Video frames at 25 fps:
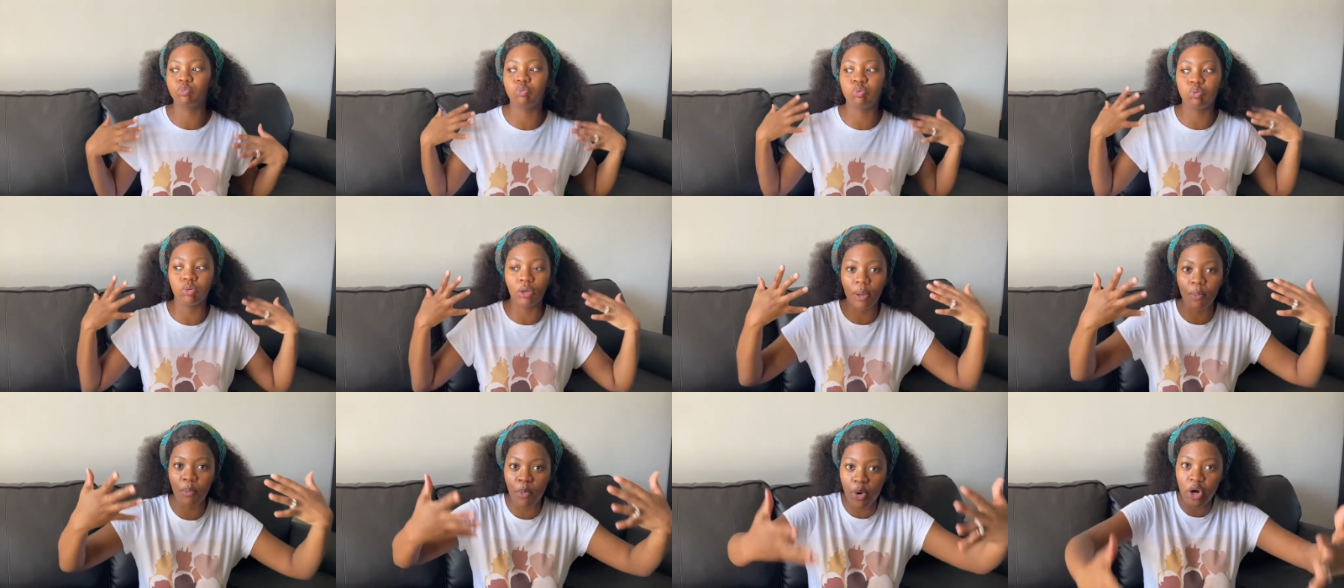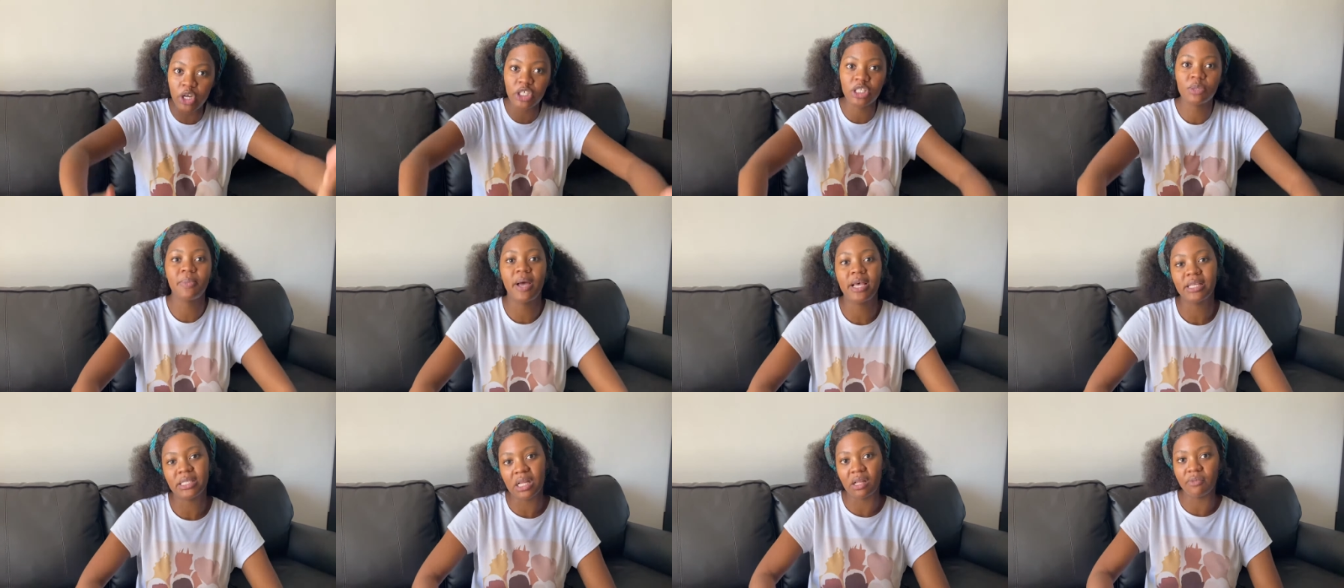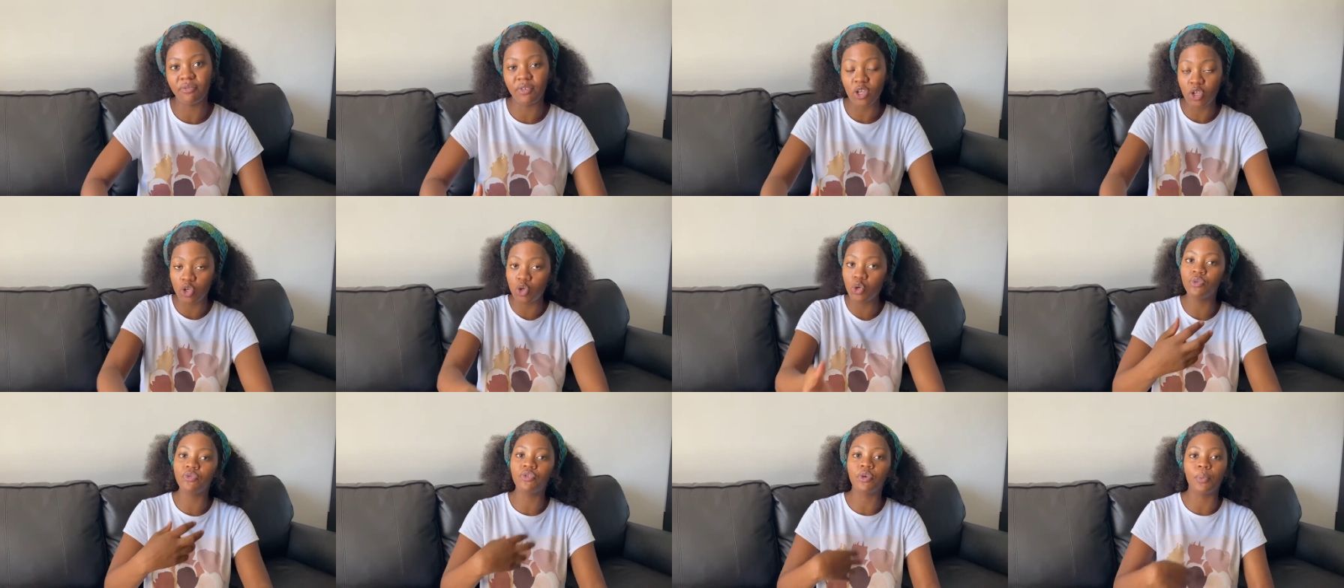immersed myself in
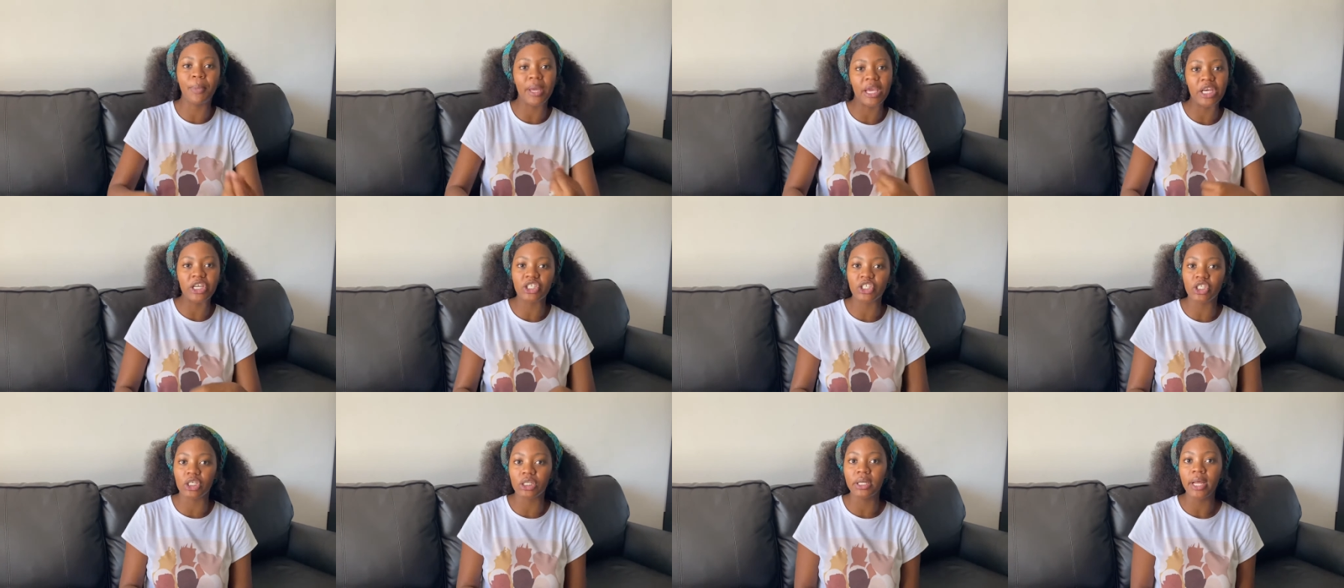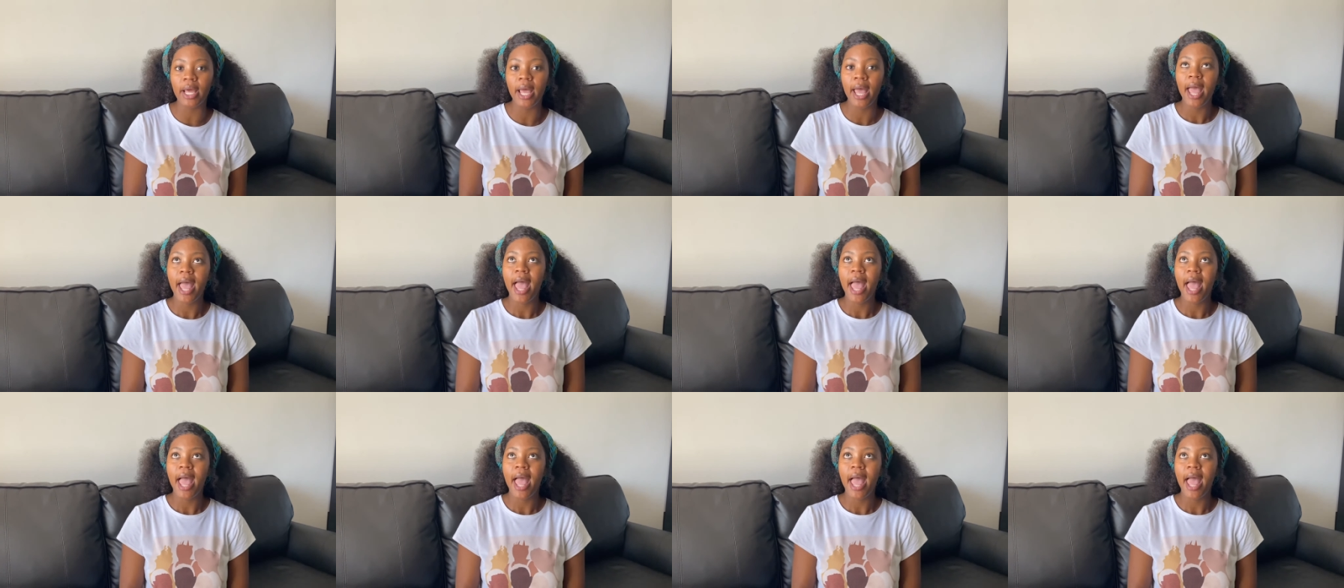new information,